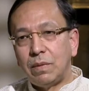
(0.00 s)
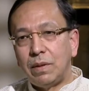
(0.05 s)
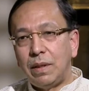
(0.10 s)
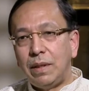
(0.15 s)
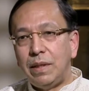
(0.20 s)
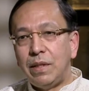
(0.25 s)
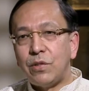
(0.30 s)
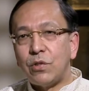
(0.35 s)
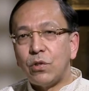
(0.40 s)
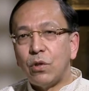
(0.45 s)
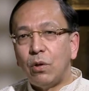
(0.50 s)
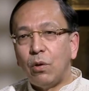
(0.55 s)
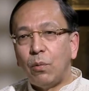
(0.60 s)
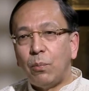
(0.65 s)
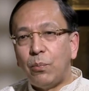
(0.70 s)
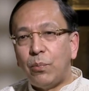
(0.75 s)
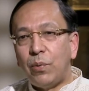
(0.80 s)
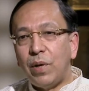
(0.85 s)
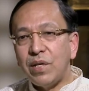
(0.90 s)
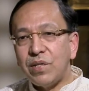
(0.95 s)
in its
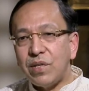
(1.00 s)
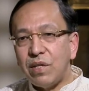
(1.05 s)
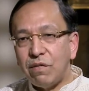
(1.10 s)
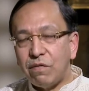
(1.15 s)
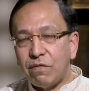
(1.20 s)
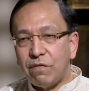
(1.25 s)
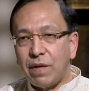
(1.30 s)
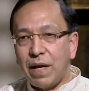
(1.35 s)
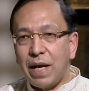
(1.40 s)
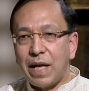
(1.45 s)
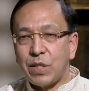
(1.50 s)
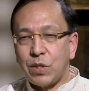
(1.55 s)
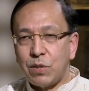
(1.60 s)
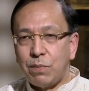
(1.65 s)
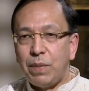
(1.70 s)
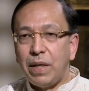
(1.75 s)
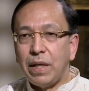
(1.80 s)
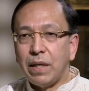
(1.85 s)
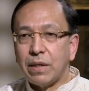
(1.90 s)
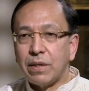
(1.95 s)
oppressive
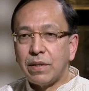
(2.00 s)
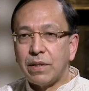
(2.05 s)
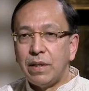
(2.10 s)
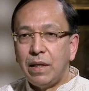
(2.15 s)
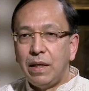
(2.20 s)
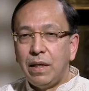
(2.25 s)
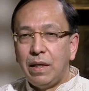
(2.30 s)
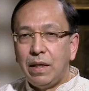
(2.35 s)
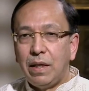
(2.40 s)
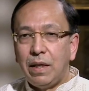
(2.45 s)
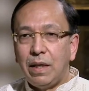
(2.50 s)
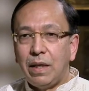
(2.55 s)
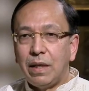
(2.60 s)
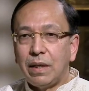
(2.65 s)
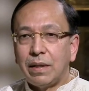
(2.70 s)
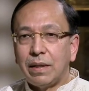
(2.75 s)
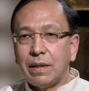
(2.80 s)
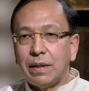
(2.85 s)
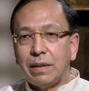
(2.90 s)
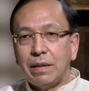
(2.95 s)
aspect,
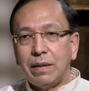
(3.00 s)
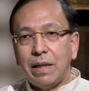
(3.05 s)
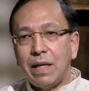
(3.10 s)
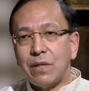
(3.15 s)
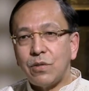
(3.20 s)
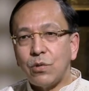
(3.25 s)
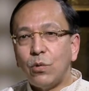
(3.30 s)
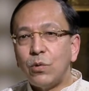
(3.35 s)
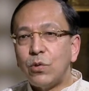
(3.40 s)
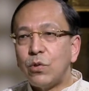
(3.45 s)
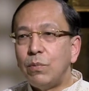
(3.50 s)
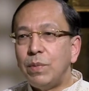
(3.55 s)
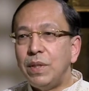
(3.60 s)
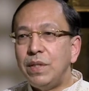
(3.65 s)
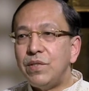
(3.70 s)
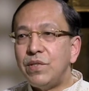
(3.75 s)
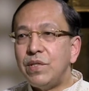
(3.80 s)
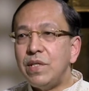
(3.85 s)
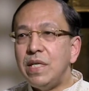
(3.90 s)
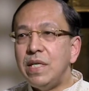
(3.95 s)
has also
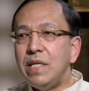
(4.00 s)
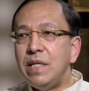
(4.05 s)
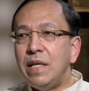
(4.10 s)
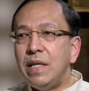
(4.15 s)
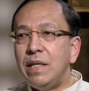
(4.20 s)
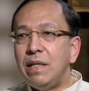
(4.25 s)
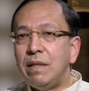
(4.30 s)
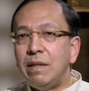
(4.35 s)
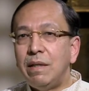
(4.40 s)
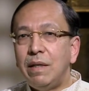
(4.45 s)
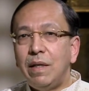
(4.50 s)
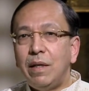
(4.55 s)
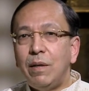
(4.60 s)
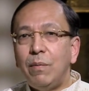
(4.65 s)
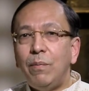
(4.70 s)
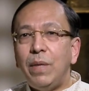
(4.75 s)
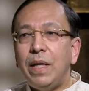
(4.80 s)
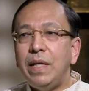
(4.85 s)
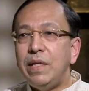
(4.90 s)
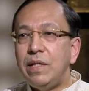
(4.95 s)
been seen in
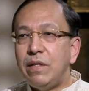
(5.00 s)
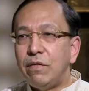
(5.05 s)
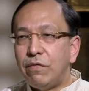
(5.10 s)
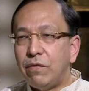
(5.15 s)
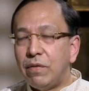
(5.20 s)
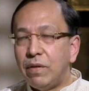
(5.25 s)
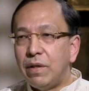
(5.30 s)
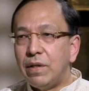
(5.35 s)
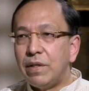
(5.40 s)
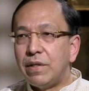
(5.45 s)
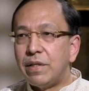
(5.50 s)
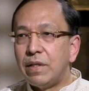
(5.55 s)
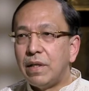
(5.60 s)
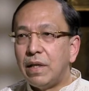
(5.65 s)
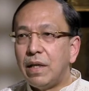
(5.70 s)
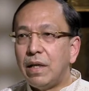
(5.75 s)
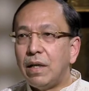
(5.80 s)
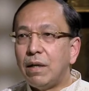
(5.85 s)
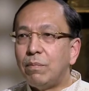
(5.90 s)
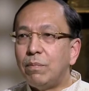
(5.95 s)
many different
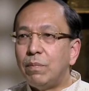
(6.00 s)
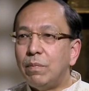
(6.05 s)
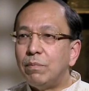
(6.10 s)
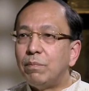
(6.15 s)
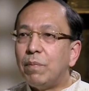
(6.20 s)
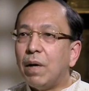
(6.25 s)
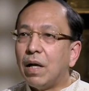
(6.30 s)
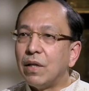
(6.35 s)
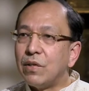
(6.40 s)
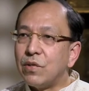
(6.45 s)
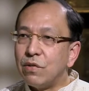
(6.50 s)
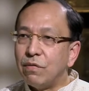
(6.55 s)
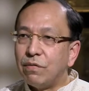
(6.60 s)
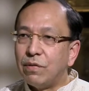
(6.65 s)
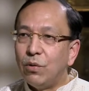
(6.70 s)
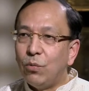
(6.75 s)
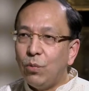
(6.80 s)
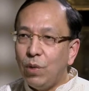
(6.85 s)
parts of the